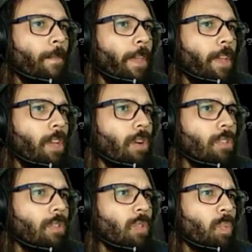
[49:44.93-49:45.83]
He
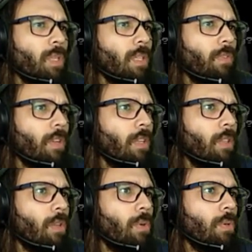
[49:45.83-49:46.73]
also specifically
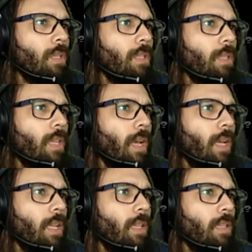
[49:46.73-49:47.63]
noted
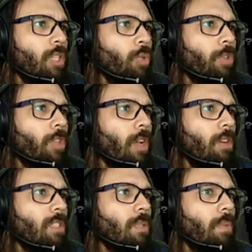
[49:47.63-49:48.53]
that this
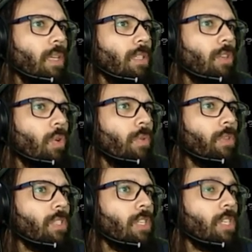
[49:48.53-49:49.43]
protagonist is based on a
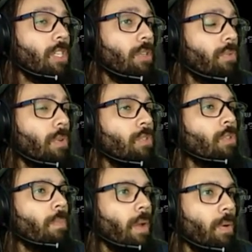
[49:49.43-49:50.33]
researcher from
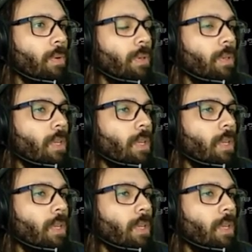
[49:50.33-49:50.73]
Sumeru.